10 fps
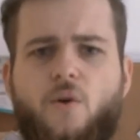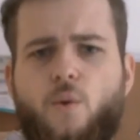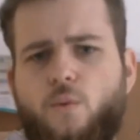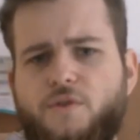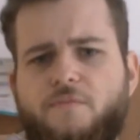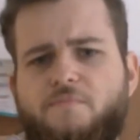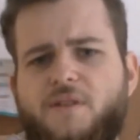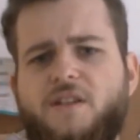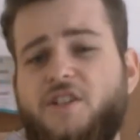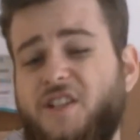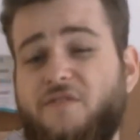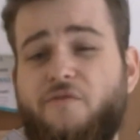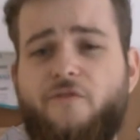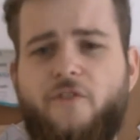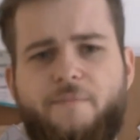would be just
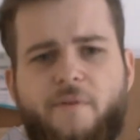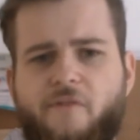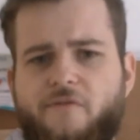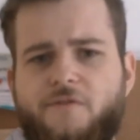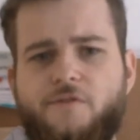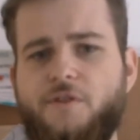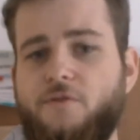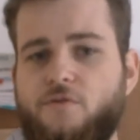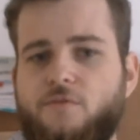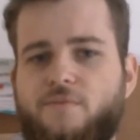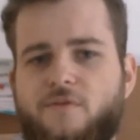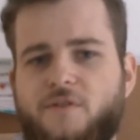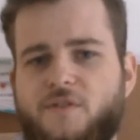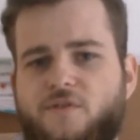flipping through the rulebooks